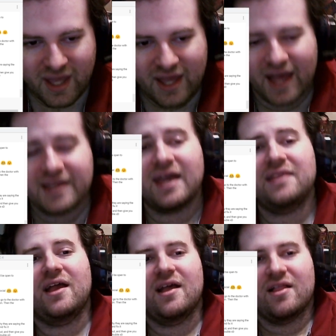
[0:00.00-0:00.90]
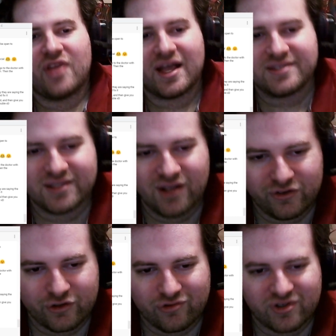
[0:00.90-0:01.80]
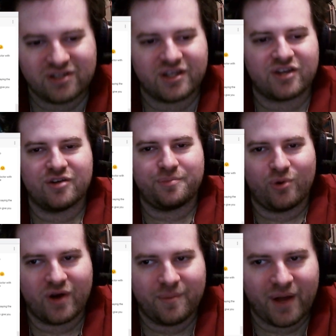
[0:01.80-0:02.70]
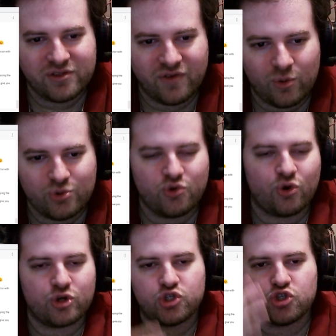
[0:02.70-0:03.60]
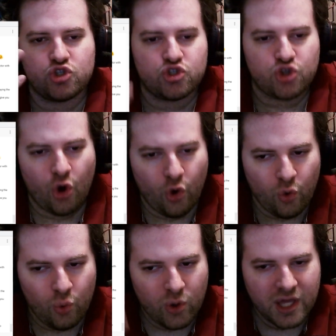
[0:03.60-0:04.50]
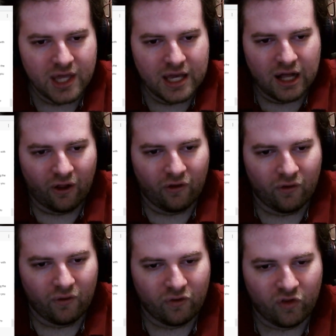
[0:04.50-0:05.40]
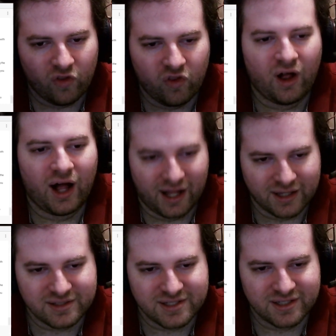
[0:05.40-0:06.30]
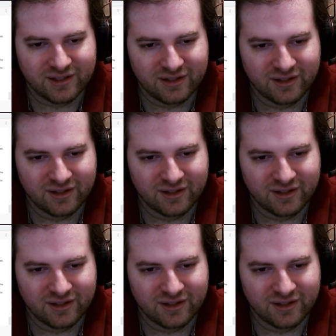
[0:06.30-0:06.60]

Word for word: And again, that's another really good point about developers who are so locked.